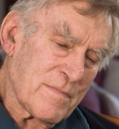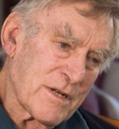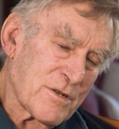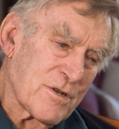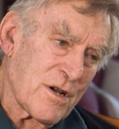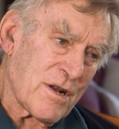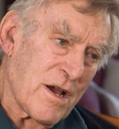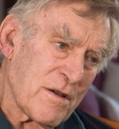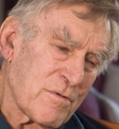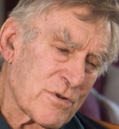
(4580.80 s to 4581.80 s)
But uh, no,
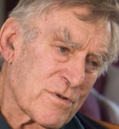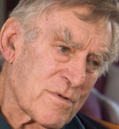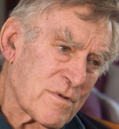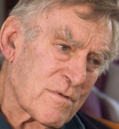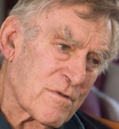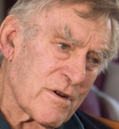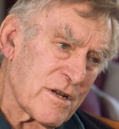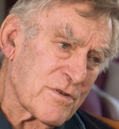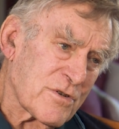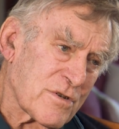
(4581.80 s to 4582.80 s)
he was a
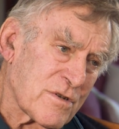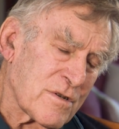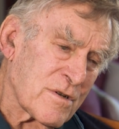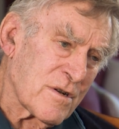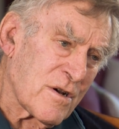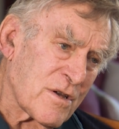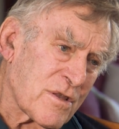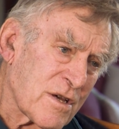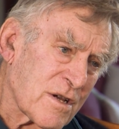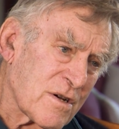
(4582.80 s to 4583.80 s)
great assistant, and I
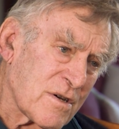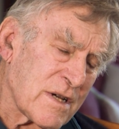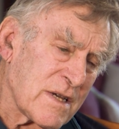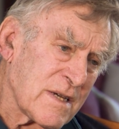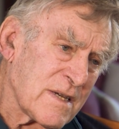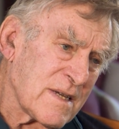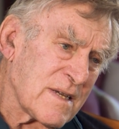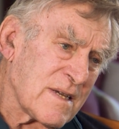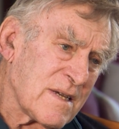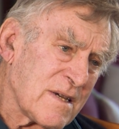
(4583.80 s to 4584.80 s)
think I,
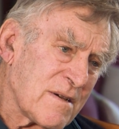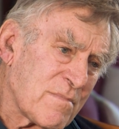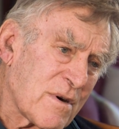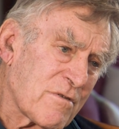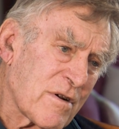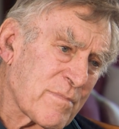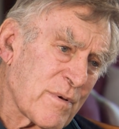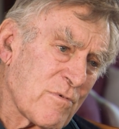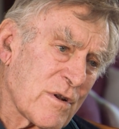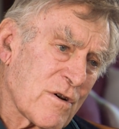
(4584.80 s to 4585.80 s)
my
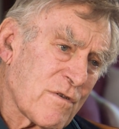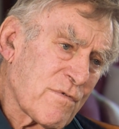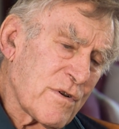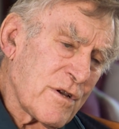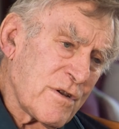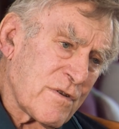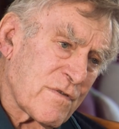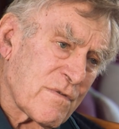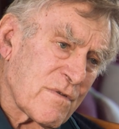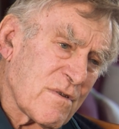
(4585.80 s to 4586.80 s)
rugby went off when he,
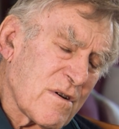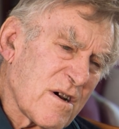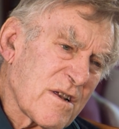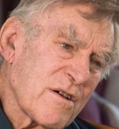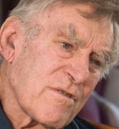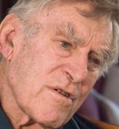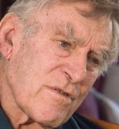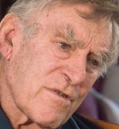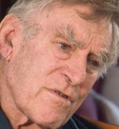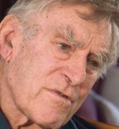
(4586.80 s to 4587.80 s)
I don't know
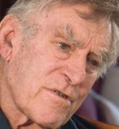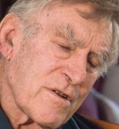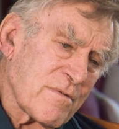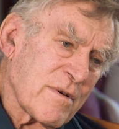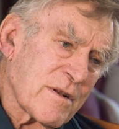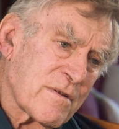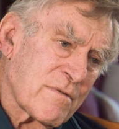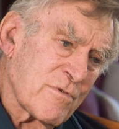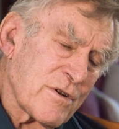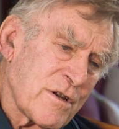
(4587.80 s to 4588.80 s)
that it did, but
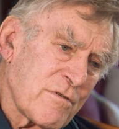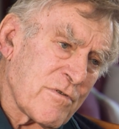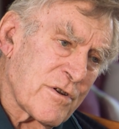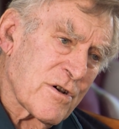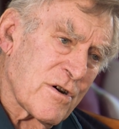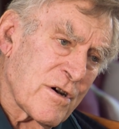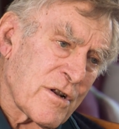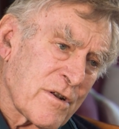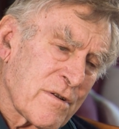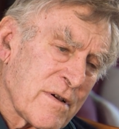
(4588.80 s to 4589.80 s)
when he
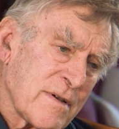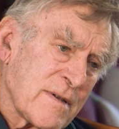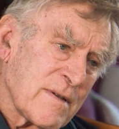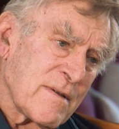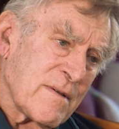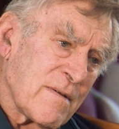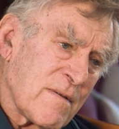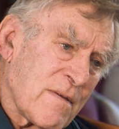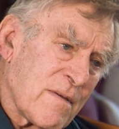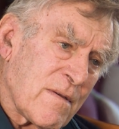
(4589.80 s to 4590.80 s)
retired,
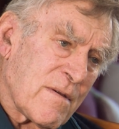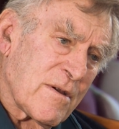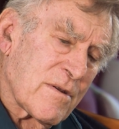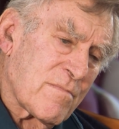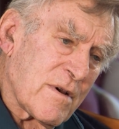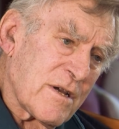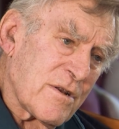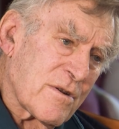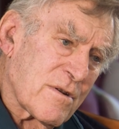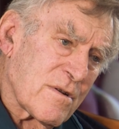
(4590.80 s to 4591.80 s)
it, it made
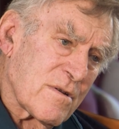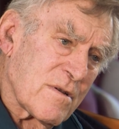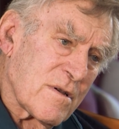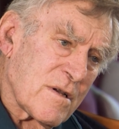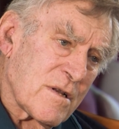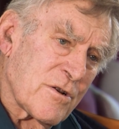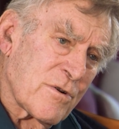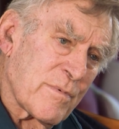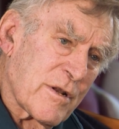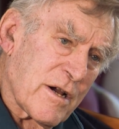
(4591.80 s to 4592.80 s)
it a
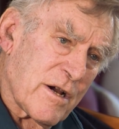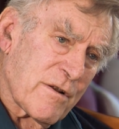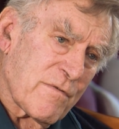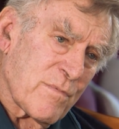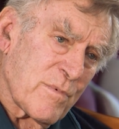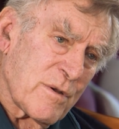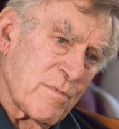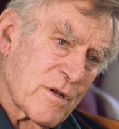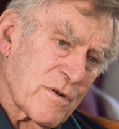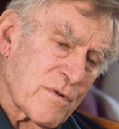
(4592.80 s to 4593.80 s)
little bit harder for me
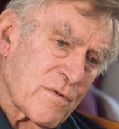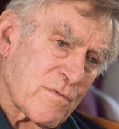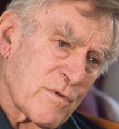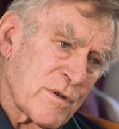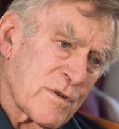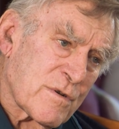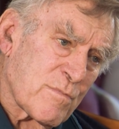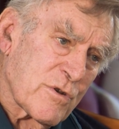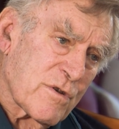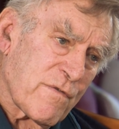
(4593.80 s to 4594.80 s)
because we'd
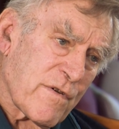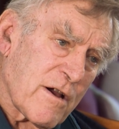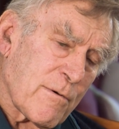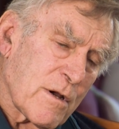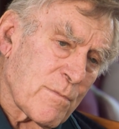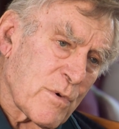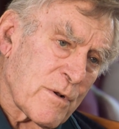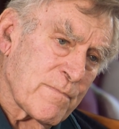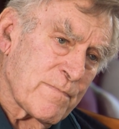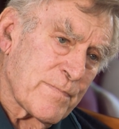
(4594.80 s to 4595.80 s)
split the farm up and,